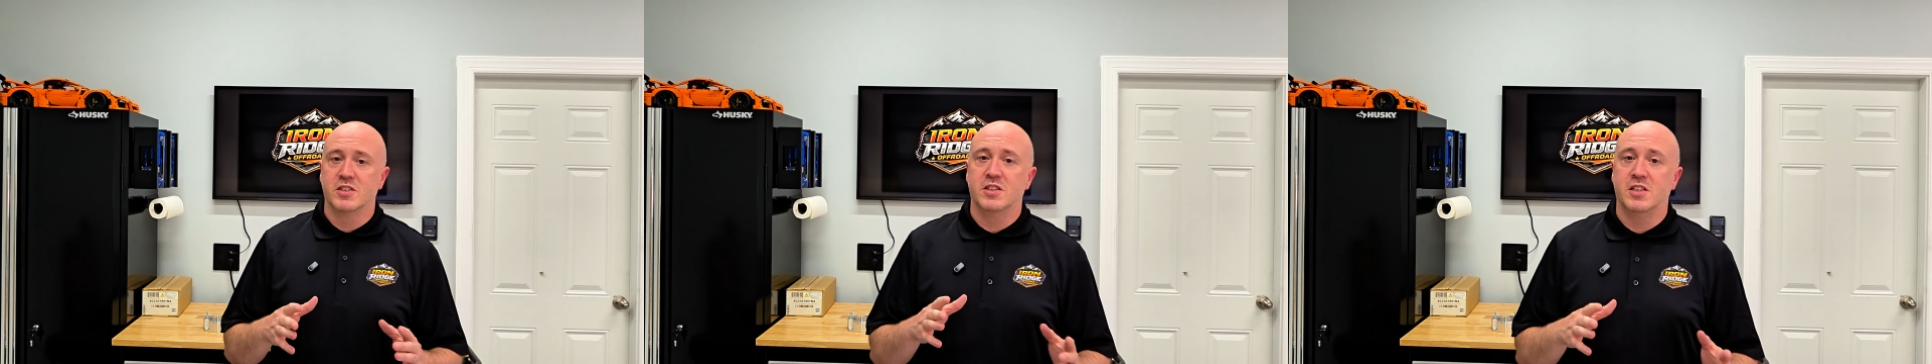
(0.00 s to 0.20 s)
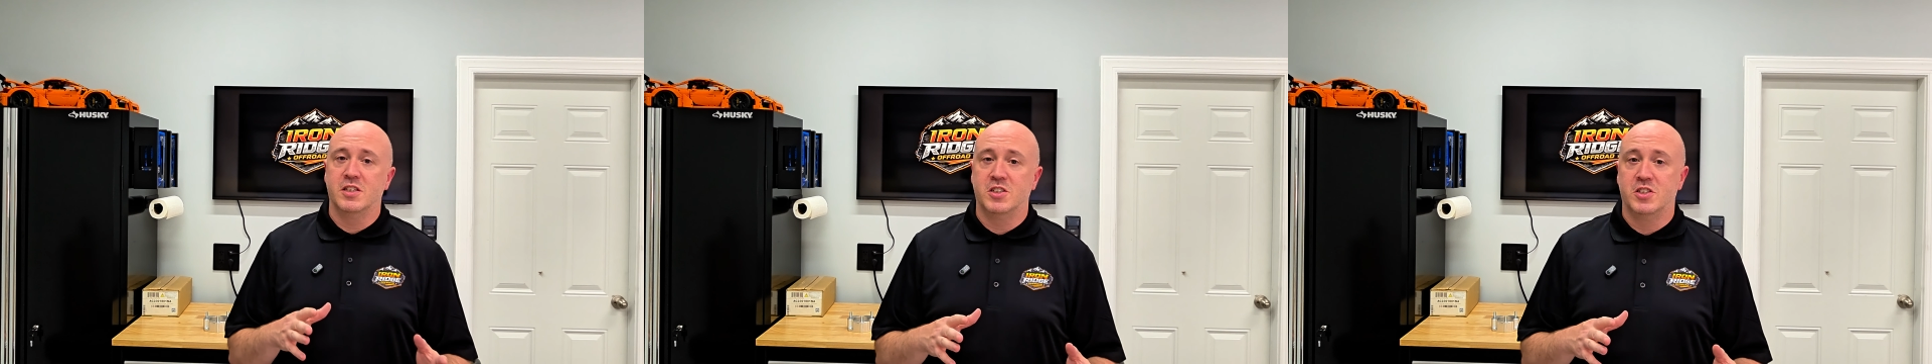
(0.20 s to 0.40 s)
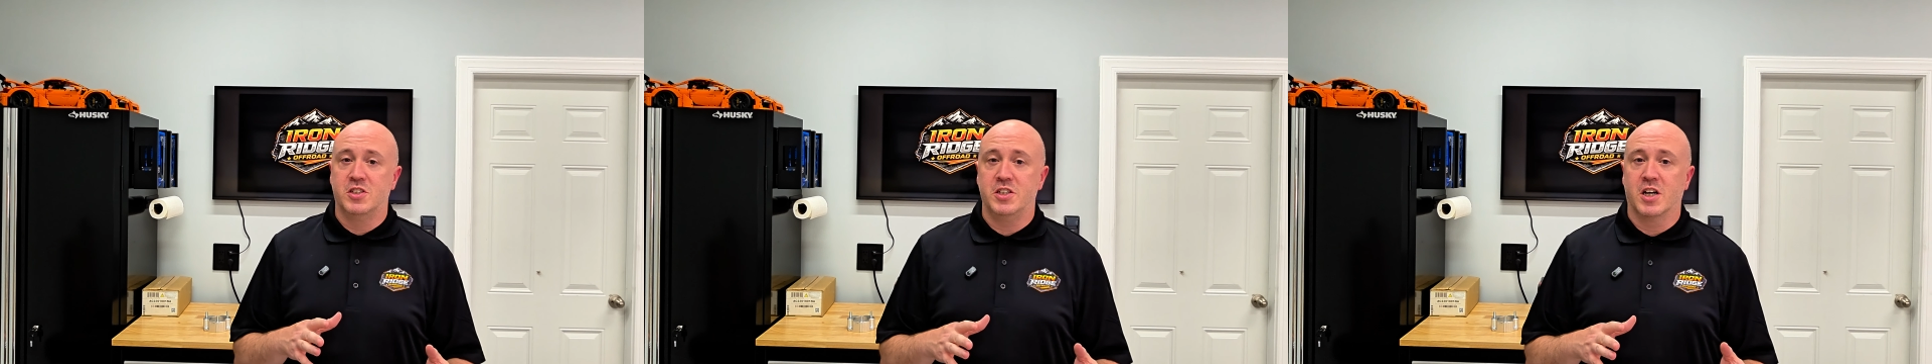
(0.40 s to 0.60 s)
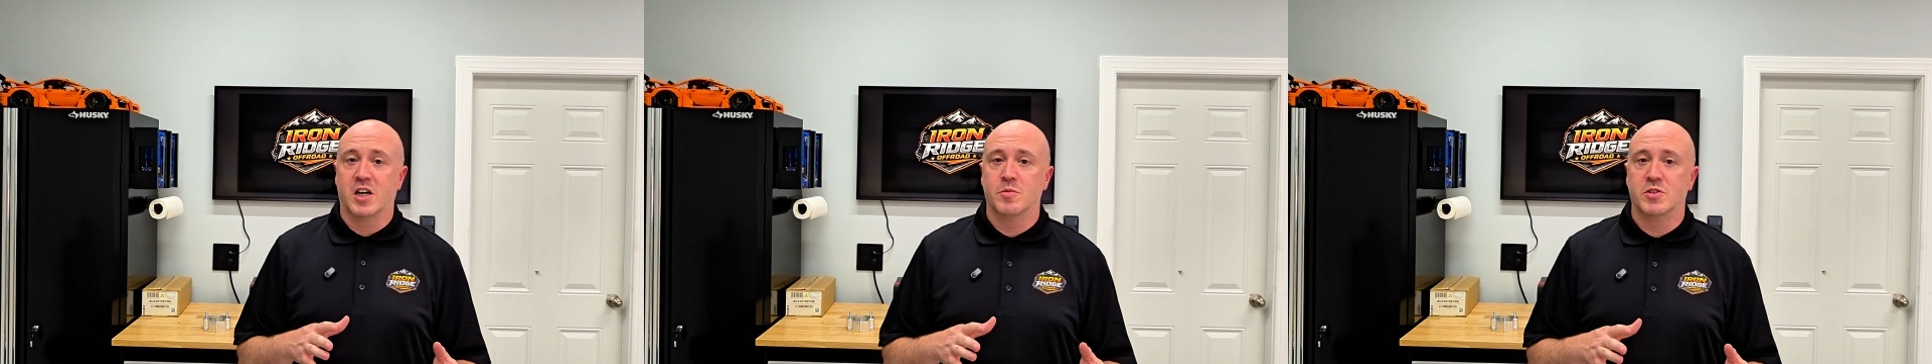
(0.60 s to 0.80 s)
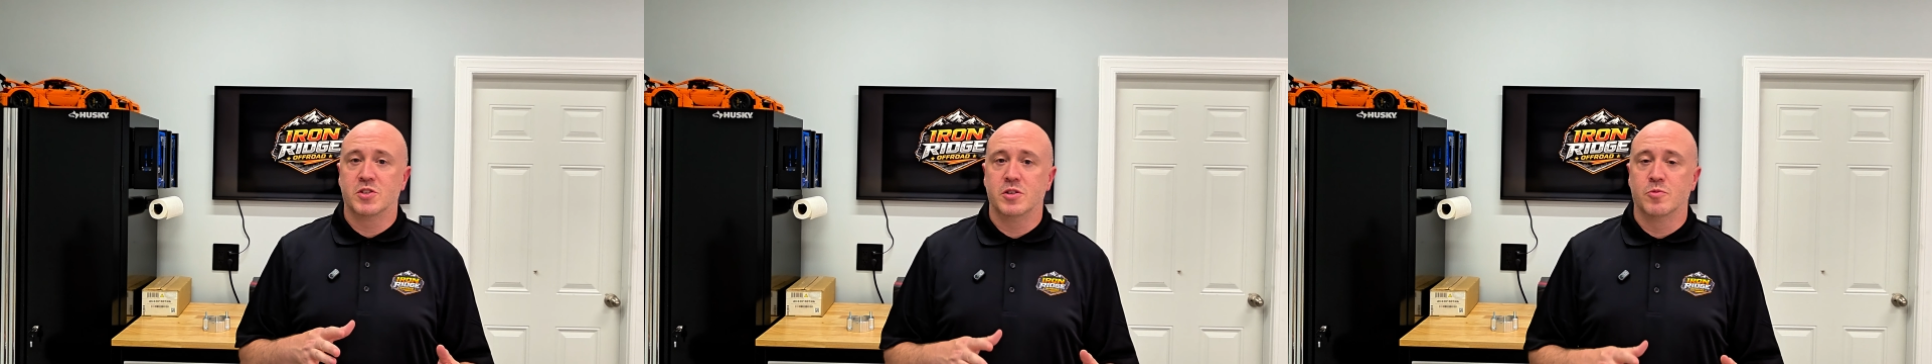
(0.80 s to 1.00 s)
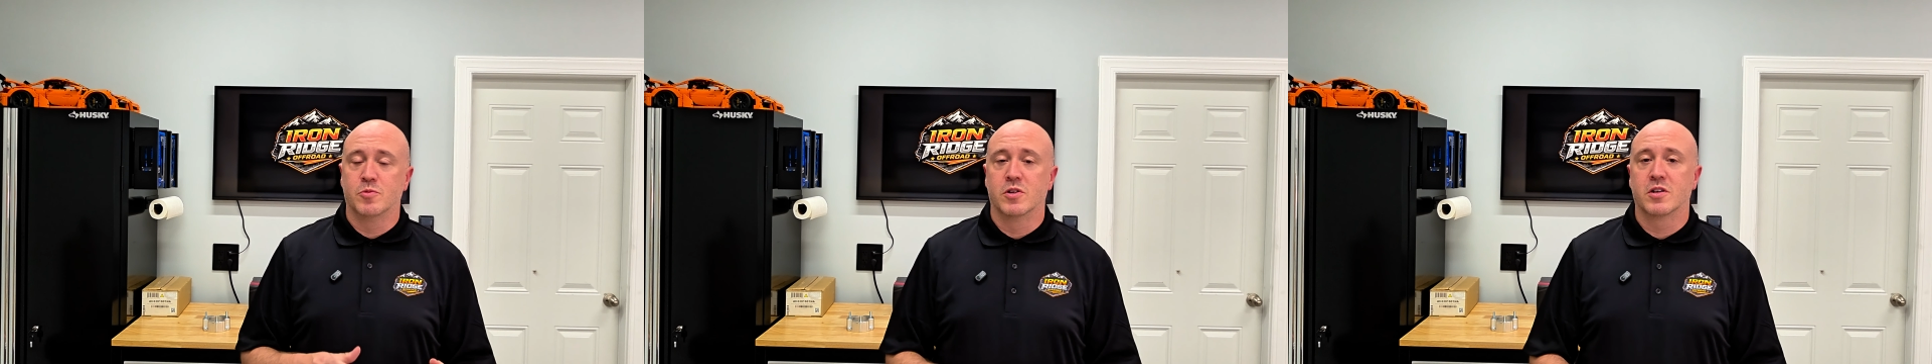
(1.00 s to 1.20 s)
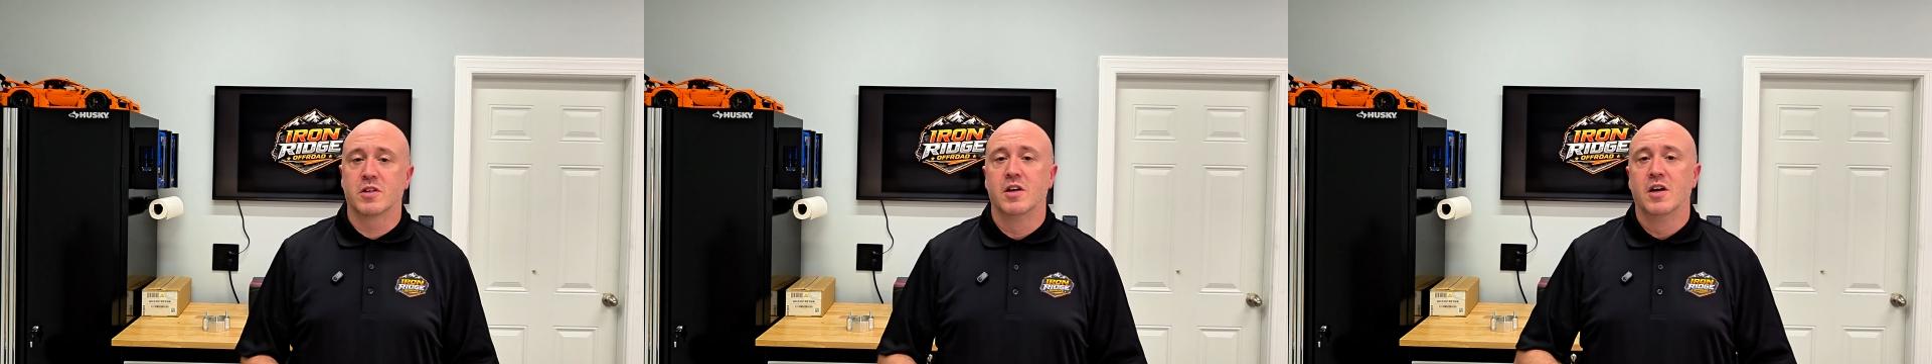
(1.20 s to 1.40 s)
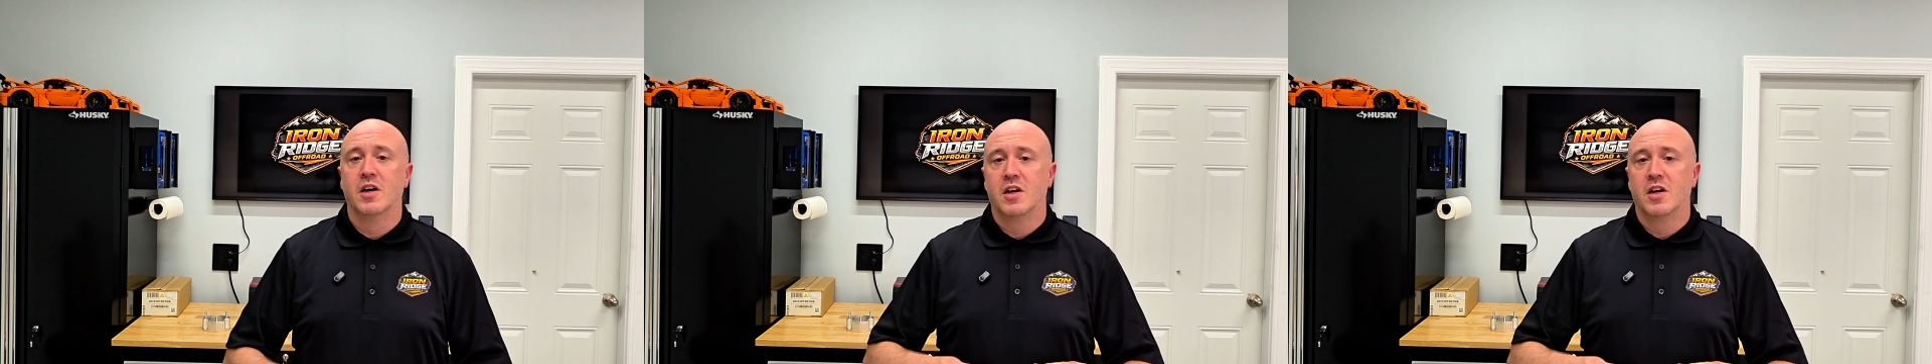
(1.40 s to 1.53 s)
and the geometry work.